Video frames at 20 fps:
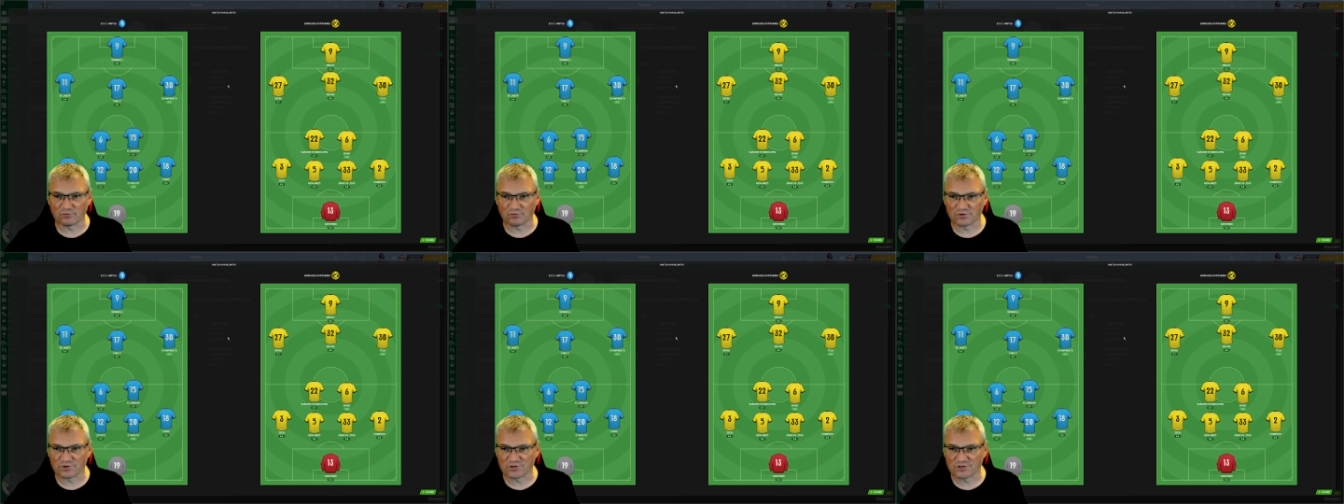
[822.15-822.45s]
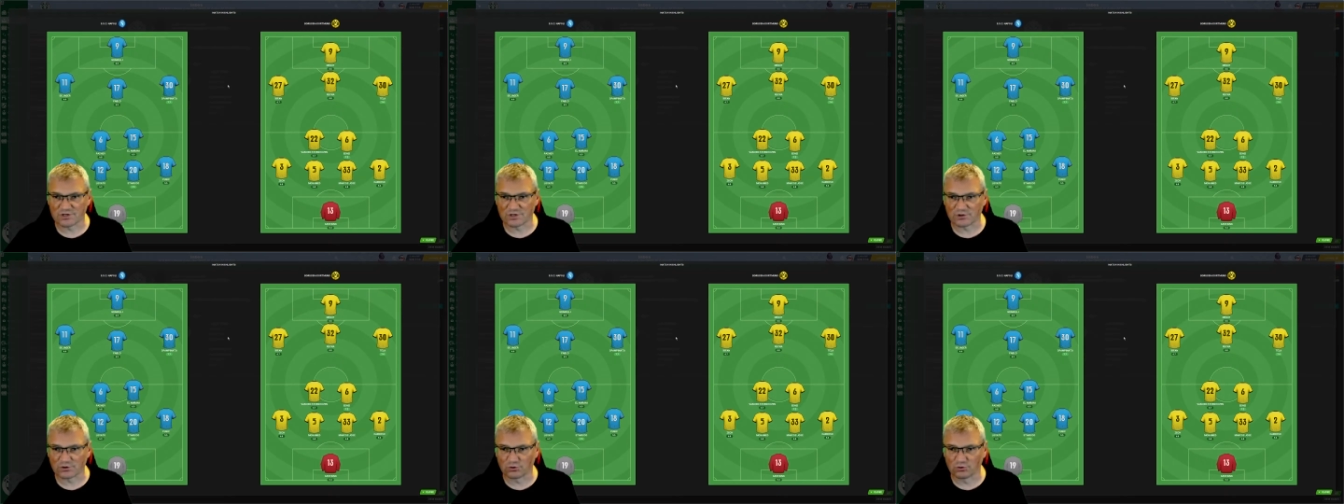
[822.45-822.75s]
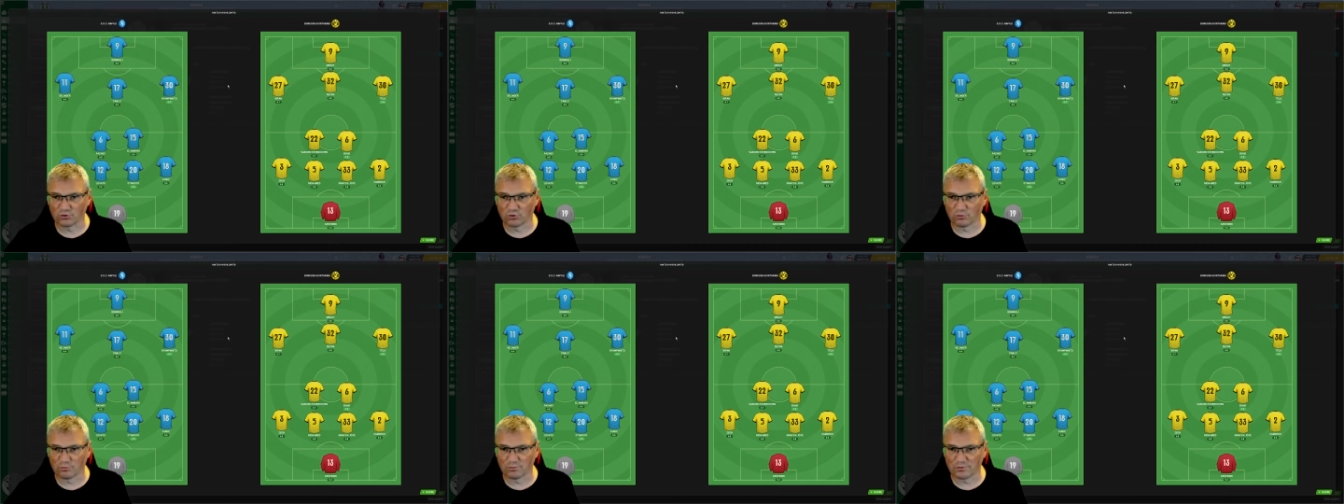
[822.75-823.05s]
Borussia
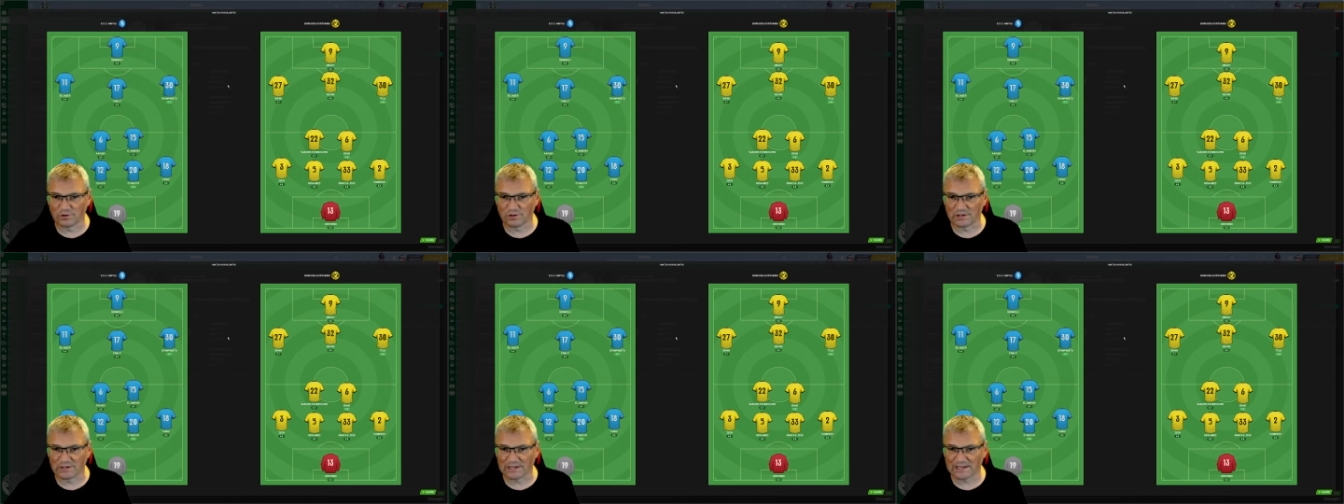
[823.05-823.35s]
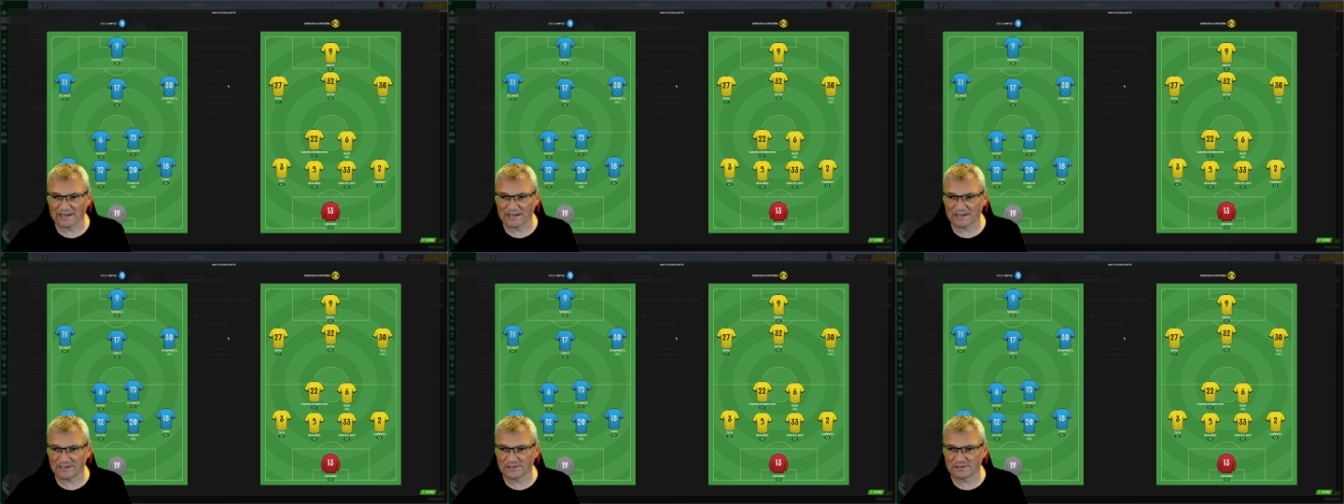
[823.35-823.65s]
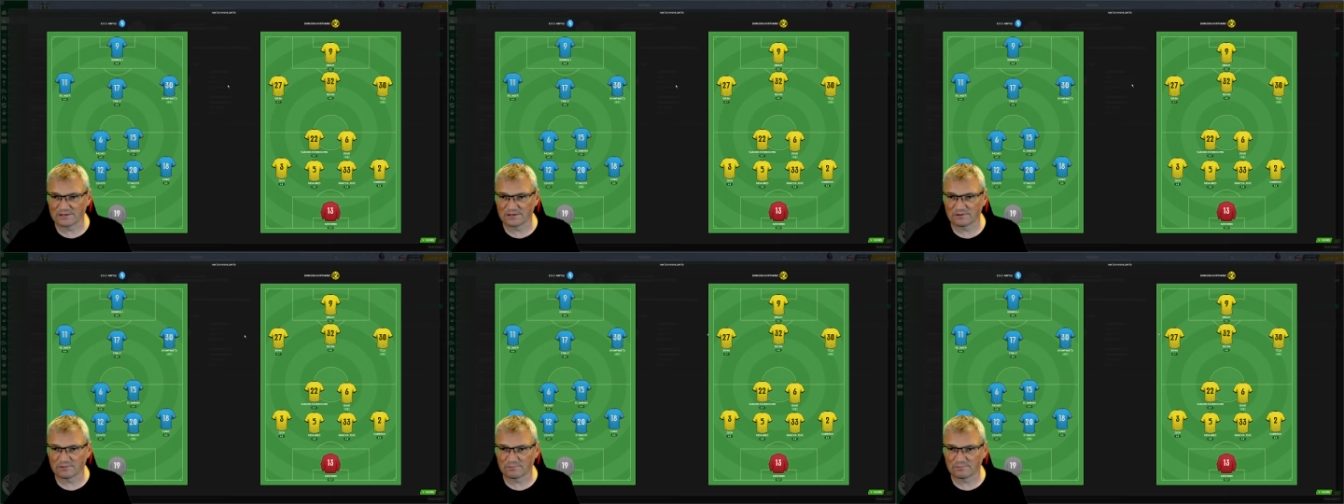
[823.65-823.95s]
Dortmund
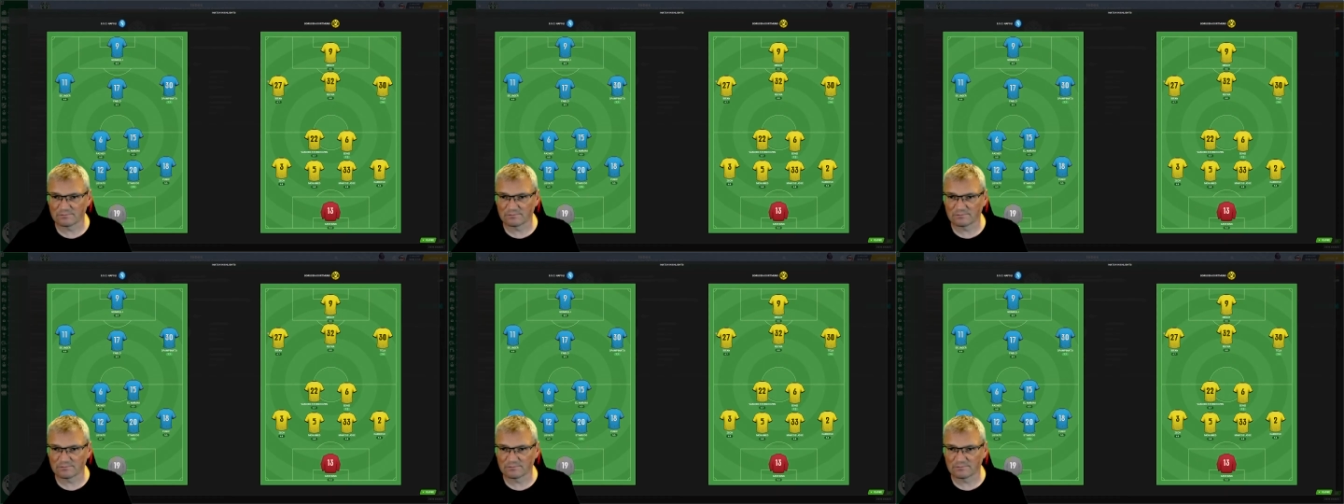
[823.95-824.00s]
lad.